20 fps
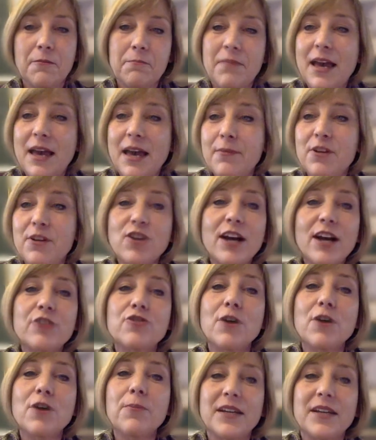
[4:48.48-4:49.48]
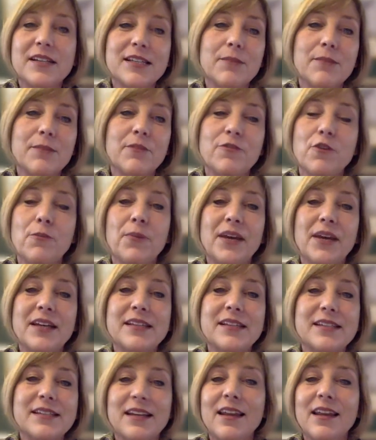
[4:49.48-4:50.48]
Maybe try dropping some of your
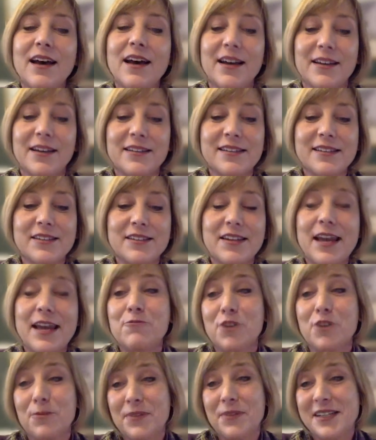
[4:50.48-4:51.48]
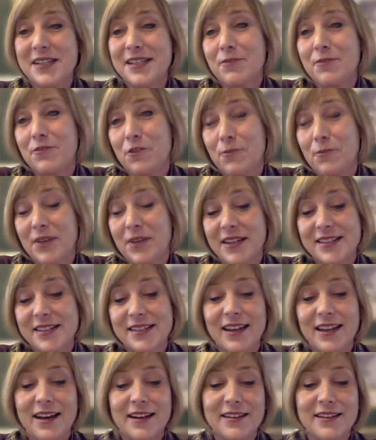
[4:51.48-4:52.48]
biggest clients, name dropping some of your
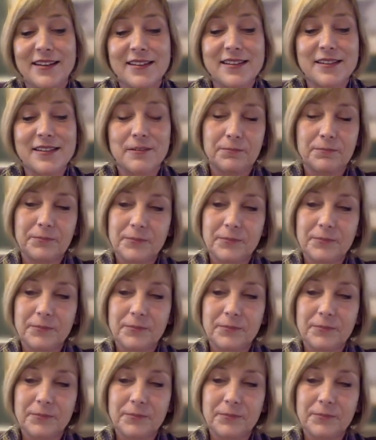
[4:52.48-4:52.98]
biggest clients.